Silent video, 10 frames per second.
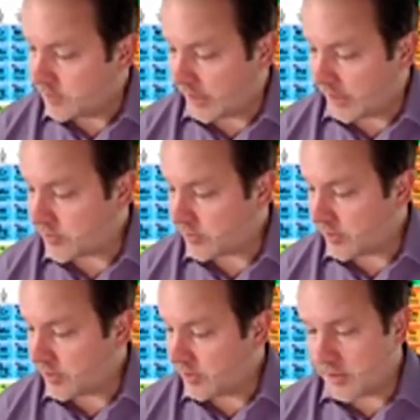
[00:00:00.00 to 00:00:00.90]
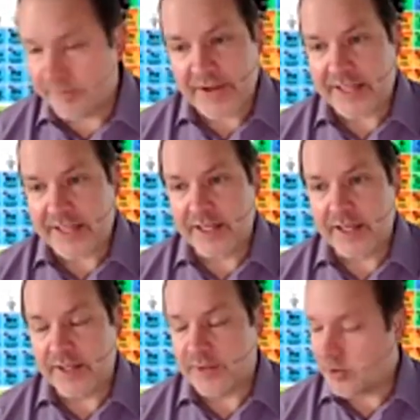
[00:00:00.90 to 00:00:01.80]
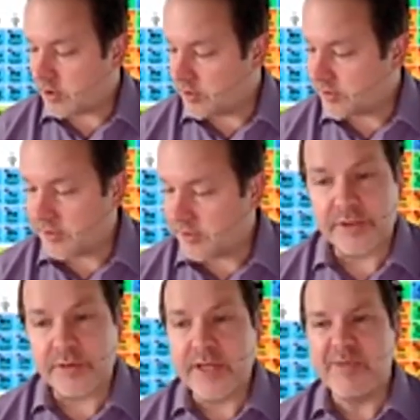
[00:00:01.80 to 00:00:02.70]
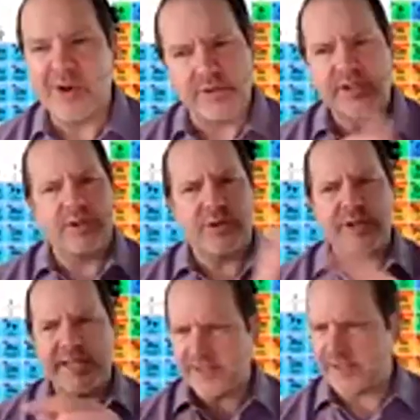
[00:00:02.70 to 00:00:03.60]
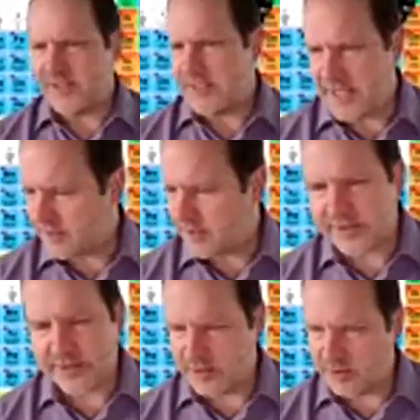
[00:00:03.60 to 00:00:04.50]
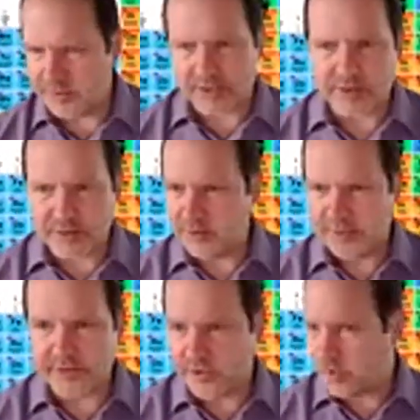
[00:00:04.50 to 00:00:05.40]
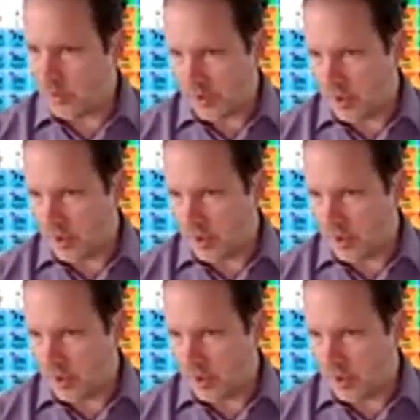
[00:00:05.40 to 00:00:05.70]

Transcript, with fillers: Okay, those are the, in fact, uh, they're close to the three most. Chlorine's in that list too, but chlorine's too